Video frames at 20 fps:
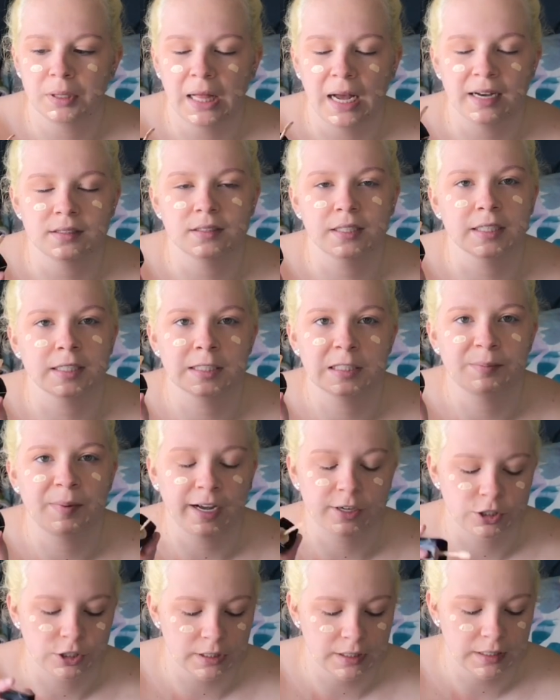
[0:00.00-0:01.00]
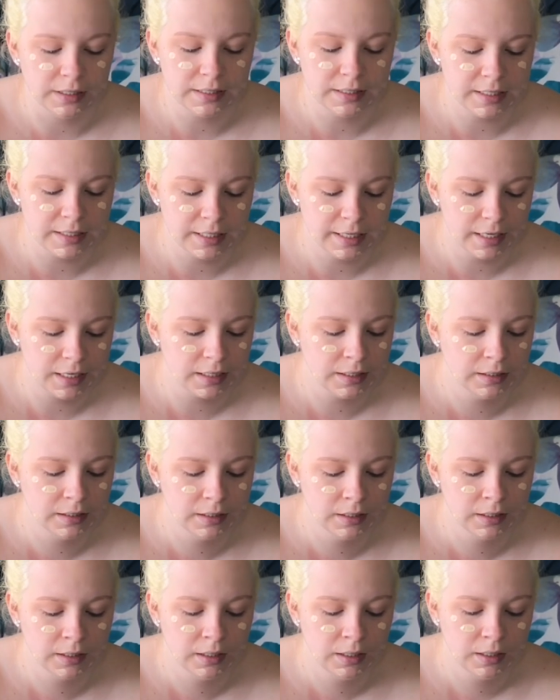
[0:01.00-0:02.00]
Don't hesitate to
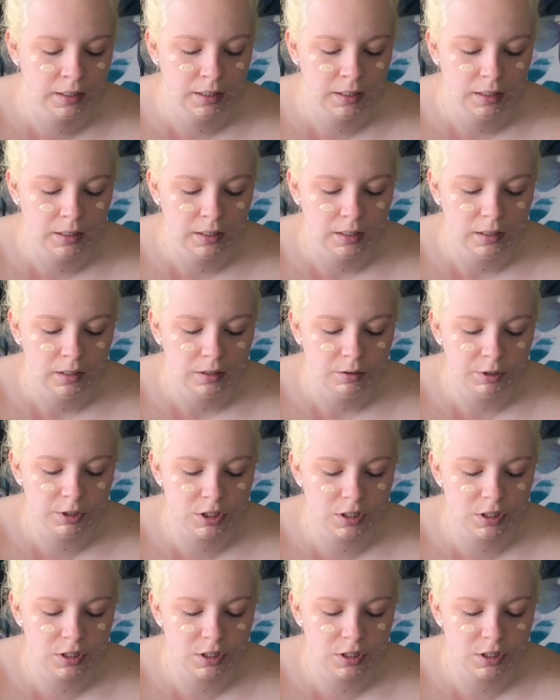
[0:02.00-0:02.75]
call me back.